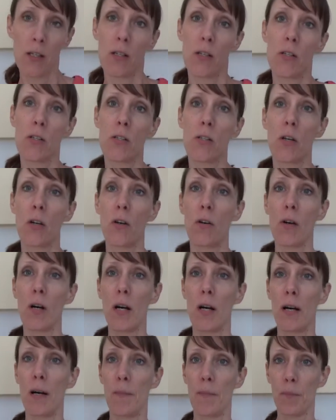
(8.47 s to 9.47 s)
So
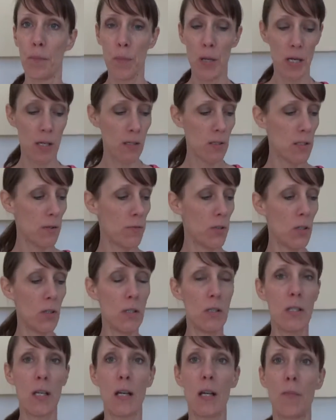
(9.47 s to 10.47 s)
parents, if you
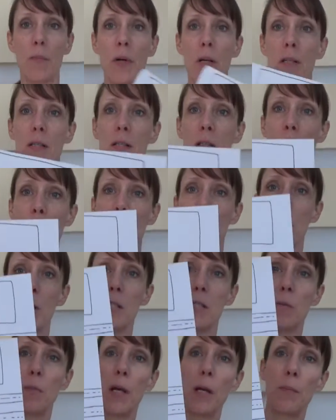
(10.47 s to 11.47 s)
could set up a simple
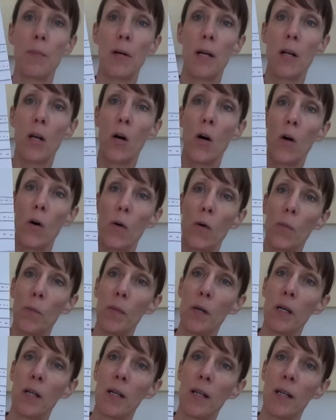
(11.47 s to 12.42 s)
piece of paper at home